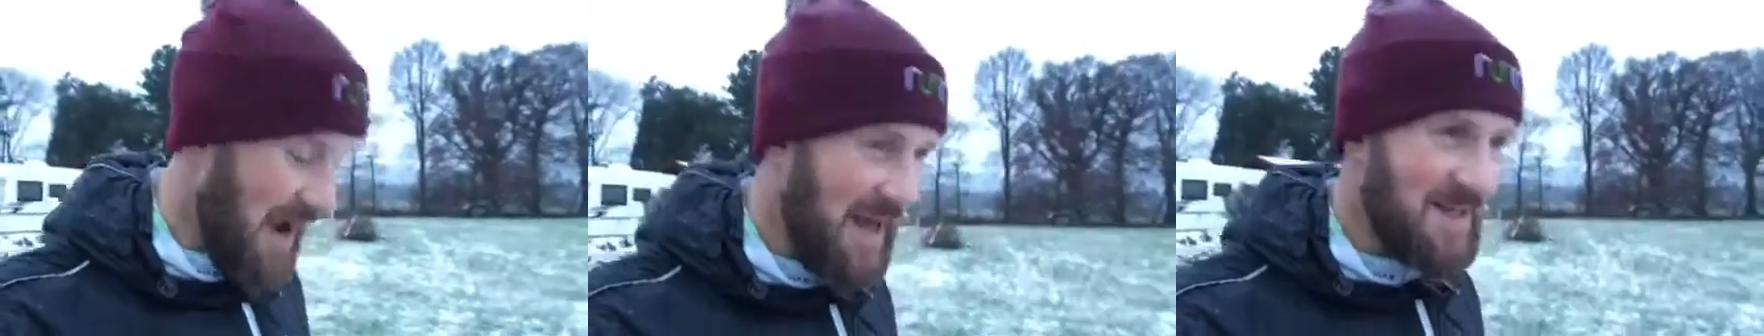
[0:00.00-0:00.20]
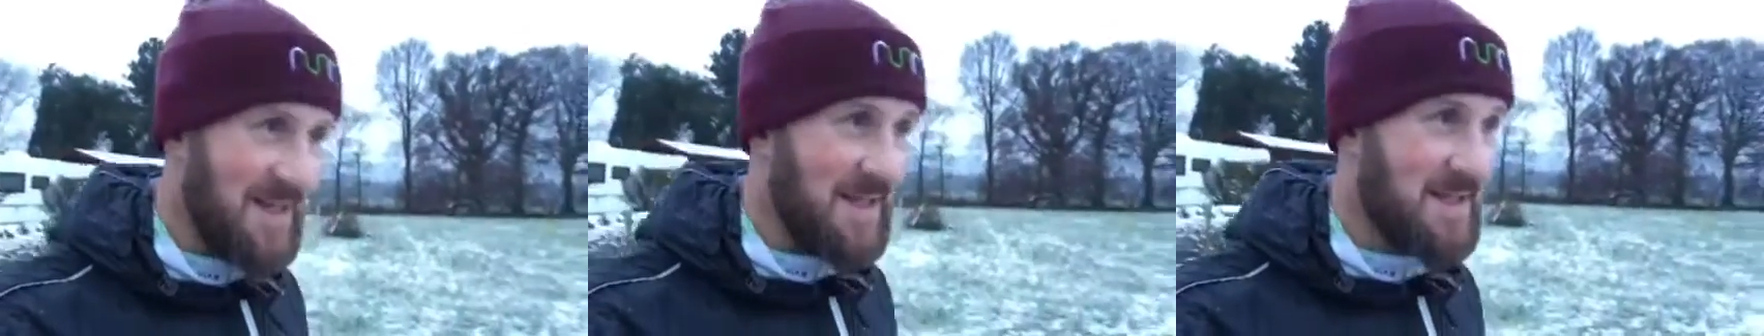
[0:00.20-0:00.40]
but
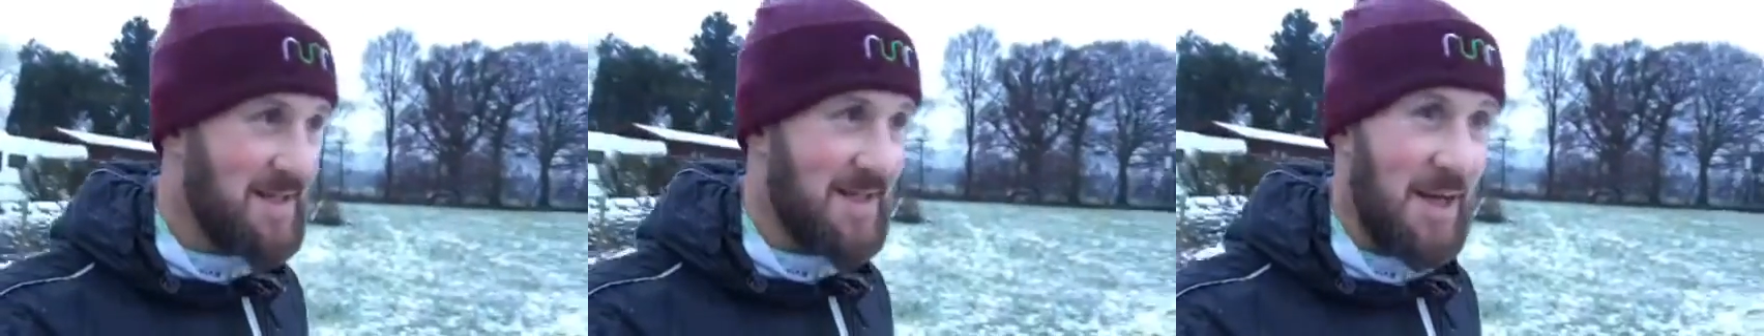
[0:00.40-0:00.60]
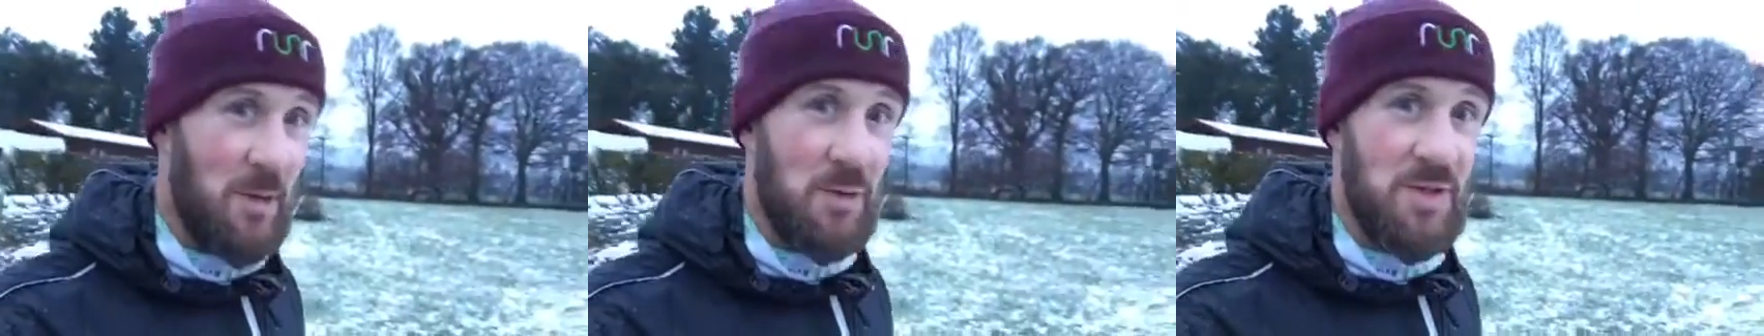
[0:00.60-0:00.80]
as it's
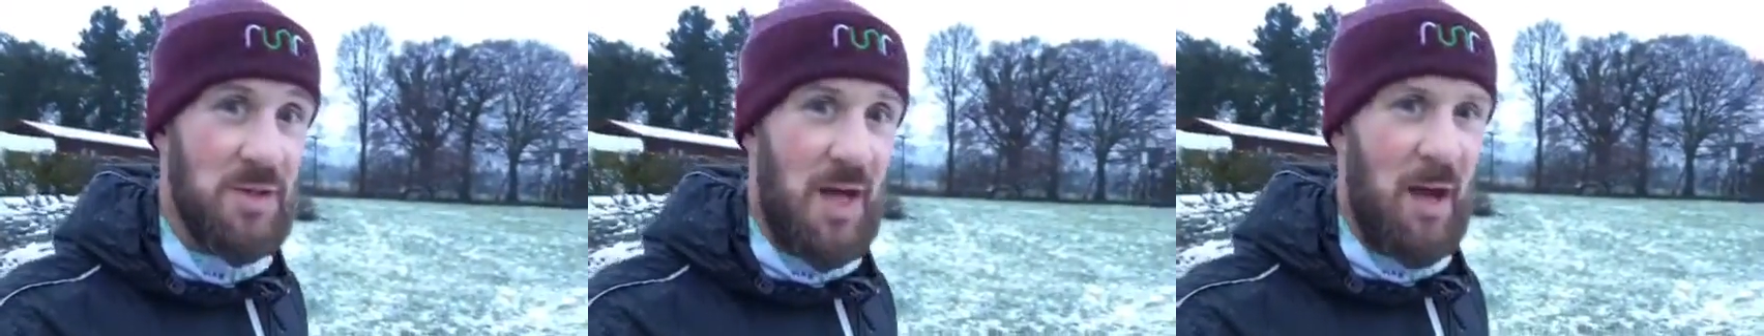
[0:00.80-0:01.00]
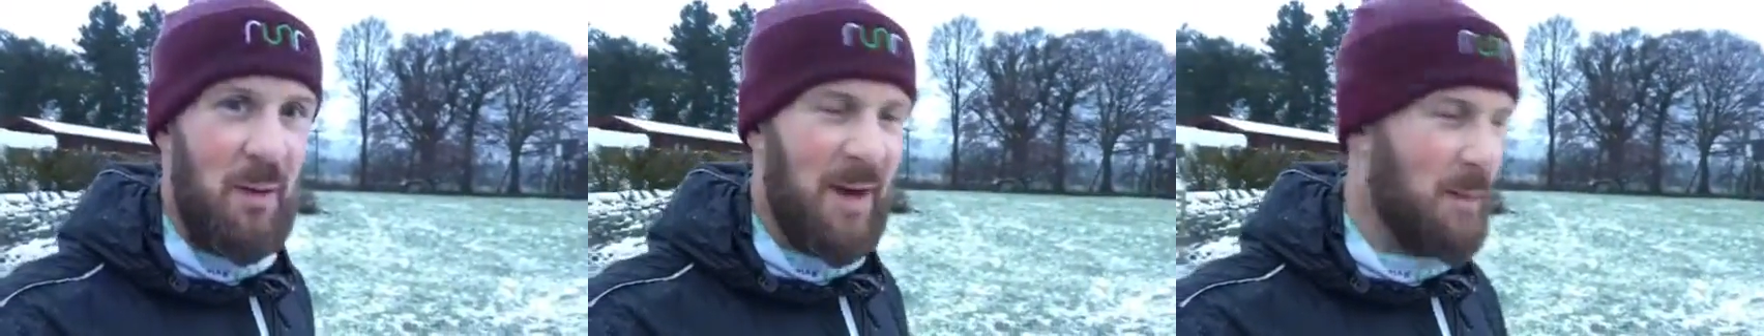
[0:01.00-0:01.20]
still
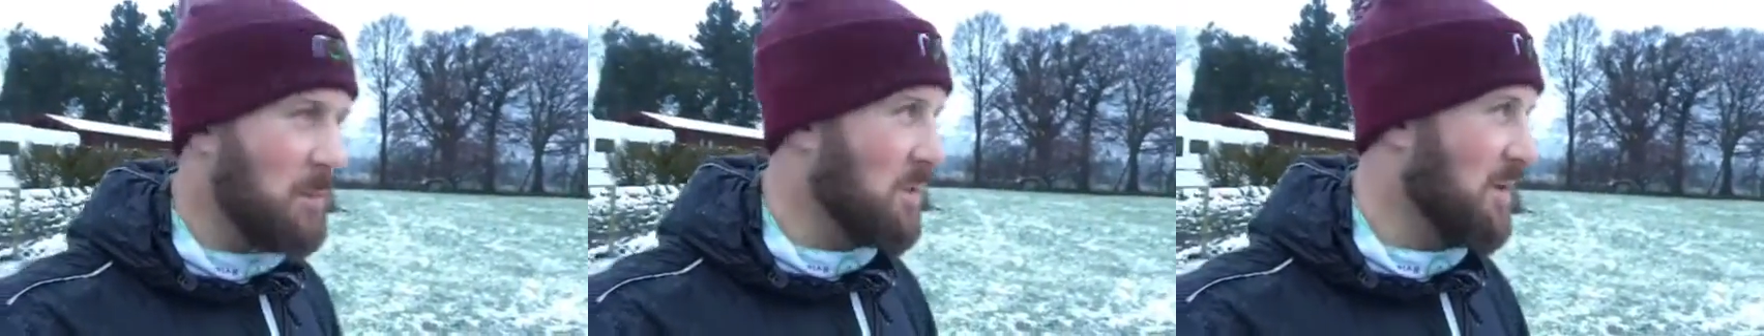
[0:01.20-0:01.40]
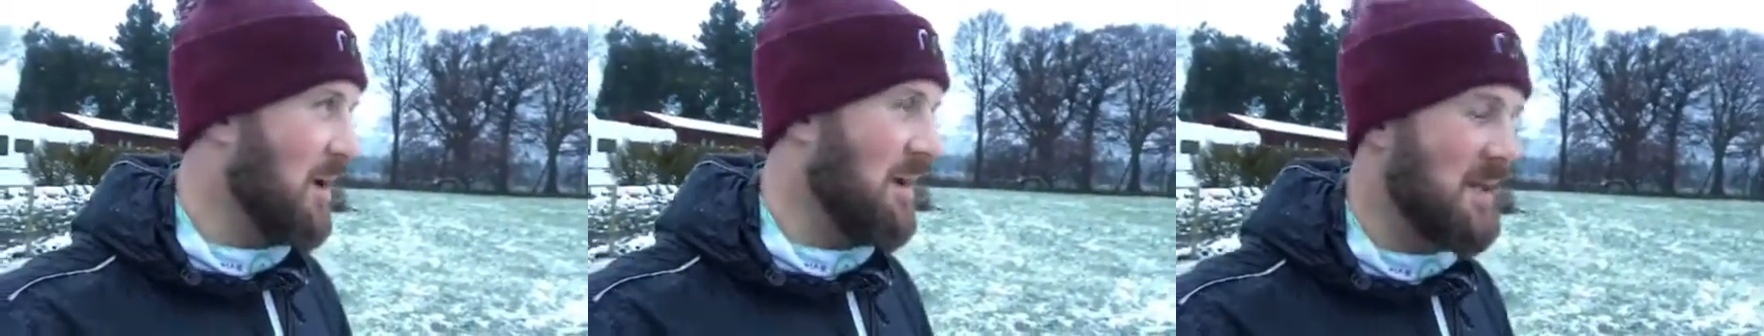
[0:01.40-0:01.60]

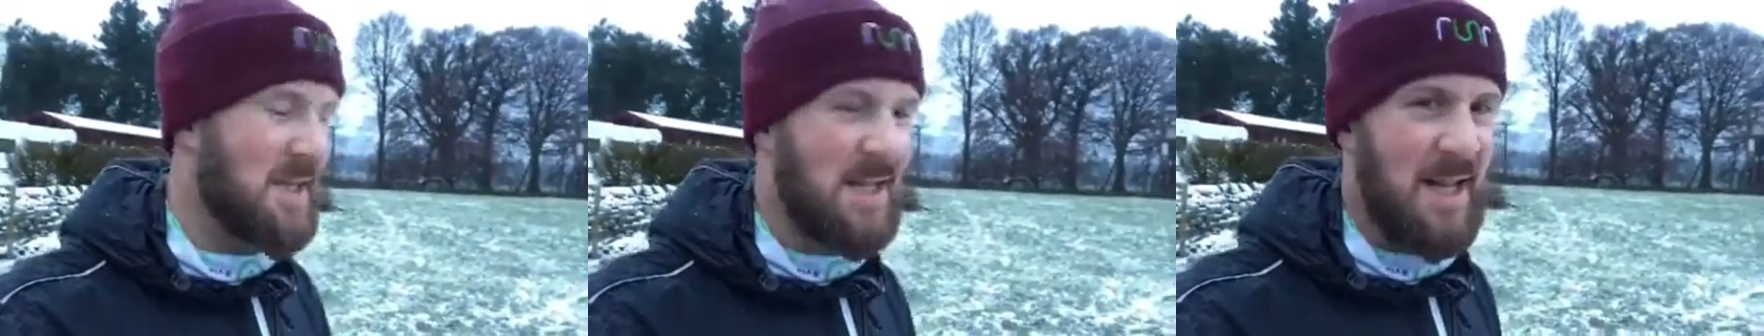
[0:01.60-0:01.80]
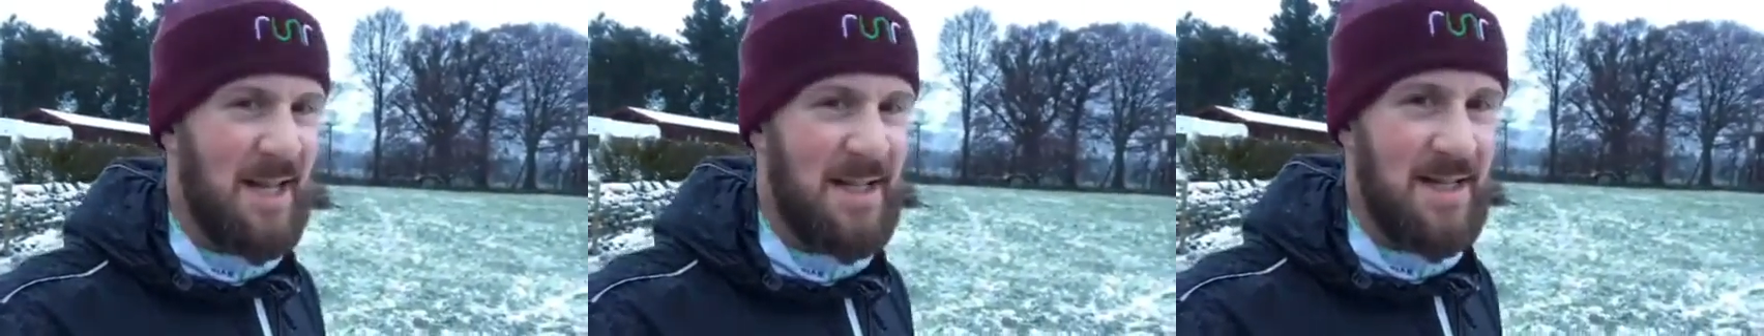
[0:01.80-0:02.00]
snowing, kind of
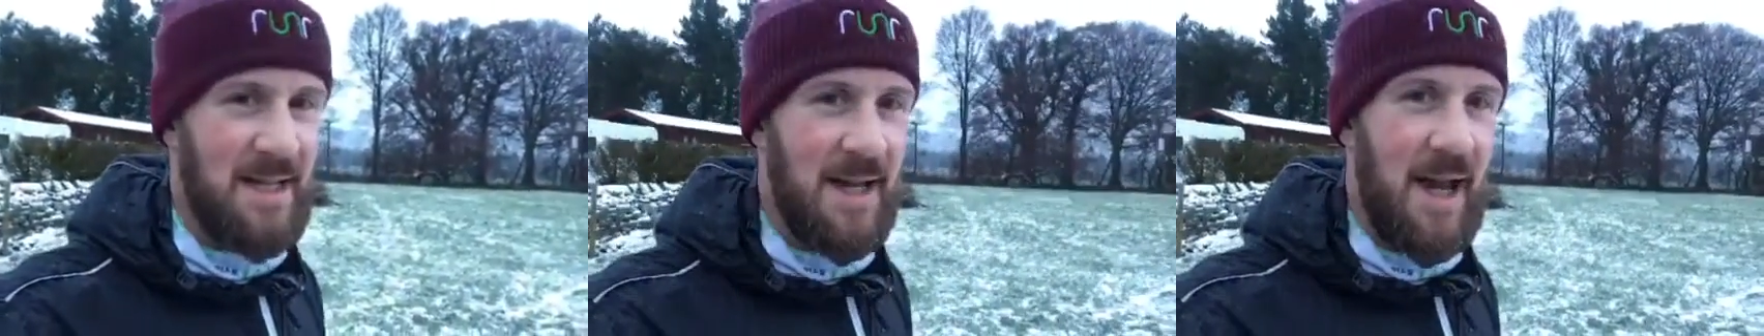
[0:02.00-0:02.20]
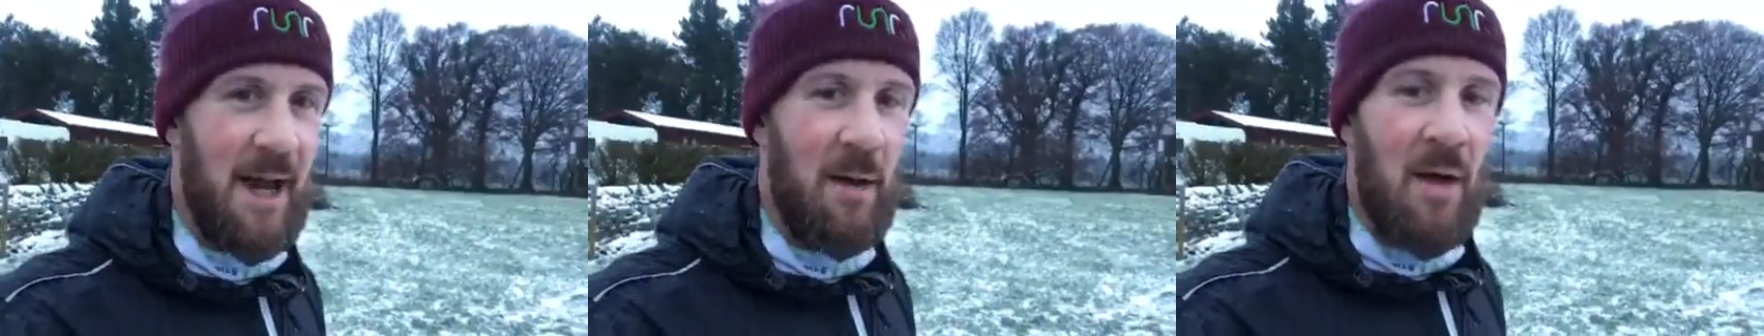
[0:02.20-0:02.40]

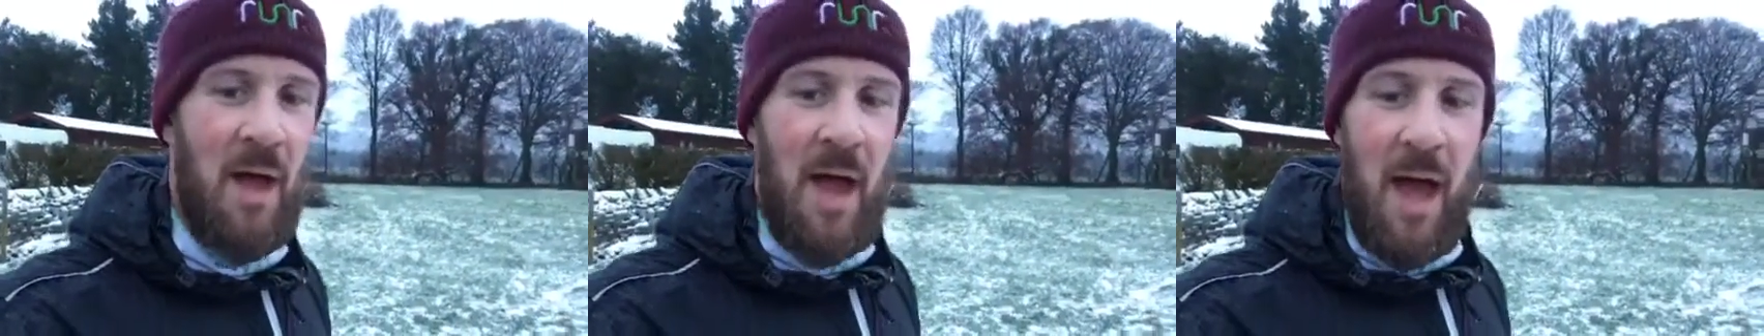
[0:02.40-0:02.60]
sleeting now,